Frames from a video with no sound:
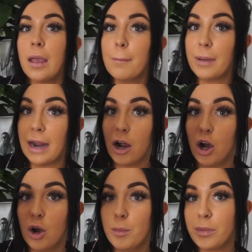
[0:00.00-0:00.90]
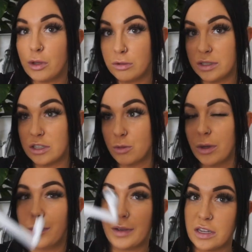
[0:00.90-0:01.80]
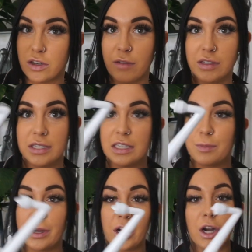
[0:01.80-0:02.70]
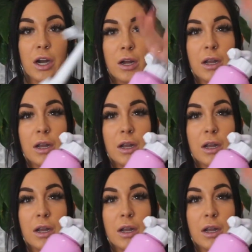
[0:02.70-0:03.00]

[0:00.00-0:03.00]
But at home, use this one because obviously it's bigger.